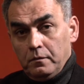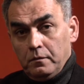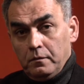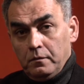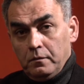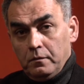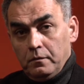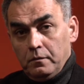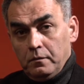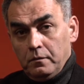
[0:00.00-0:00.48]

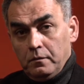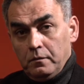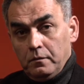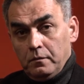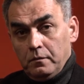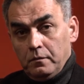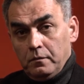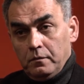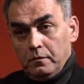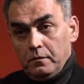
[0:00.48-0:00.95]

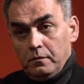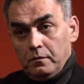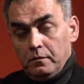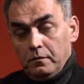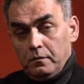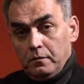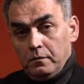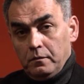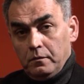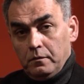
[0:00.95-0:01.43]

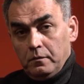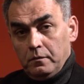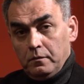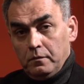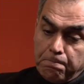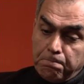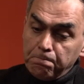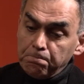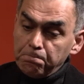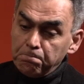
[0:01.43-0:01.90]

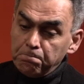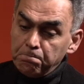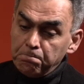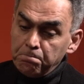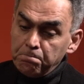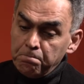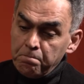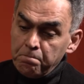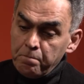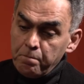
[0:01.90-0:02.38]

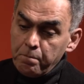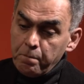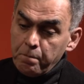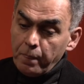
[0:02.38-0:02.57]
Nobody speaks.